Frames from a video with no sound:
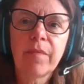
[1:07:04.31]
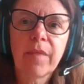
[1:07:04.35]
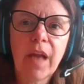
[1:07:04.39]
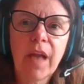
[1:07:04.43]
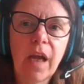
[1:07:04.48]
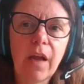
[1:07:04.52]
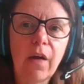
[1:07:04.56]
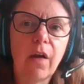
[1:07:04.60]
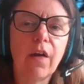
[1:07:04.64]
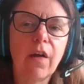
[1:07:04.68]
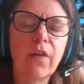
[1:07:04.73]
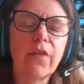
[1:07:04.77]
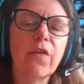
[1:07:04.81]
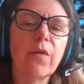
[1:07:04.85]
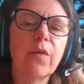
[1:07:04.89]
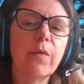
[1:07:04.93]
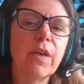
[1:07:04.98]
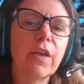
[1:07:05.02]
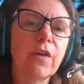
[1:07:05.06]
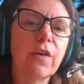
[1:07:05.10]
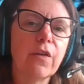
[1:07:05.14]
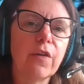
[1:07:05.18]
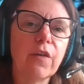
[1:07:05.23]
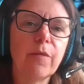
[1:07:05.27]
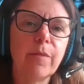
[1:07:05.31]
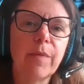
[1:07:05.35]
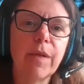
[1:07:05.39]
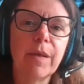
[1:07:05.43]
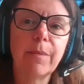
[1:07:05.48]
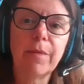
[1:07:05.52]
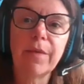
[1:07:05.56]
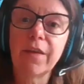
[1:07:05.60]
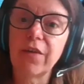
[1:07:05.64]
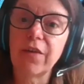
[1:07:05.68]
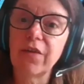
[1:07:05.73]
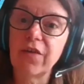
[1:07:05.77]
I also would encourage
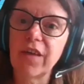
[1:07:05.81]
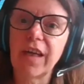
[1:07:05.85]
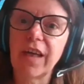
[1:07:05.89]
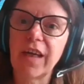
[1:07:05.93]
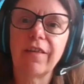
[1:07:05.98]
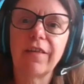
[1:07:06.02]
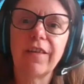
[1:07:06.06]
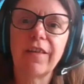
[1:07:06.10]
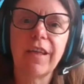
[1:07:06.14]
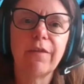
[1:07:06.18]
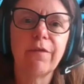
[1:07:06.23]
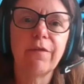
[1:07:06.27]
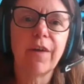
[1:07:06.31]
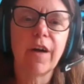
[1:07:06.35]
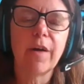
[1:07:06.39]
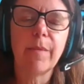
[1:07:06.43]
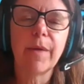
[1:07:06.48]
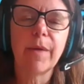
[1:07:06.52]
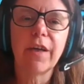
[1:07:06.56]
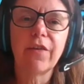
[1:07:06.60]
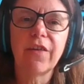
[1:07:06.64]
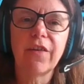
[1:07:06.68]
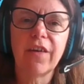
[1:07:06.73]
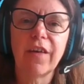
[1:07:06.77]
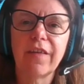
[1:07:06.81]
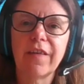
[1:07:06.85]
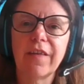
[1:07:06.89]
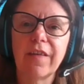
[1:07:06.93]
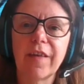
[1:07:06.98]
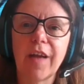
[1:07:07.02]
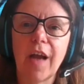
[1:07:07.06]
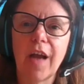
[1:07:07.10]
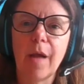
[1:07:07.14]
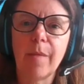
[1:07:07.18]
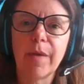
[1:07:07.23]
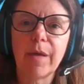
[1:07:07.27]
people to check out the environmental justice
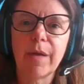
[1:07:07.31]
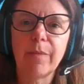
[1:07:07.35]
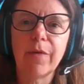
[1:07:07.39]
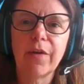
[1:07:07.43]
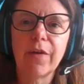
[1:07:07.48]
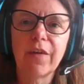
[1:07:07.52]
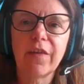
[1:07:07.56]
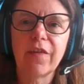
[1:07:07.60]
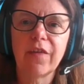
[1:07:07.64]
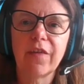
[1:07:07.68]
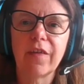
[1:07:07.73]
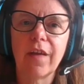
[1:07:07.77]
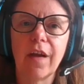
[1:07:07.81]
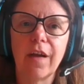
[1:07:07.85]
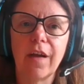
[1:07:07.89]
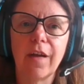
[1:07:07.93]
comic books.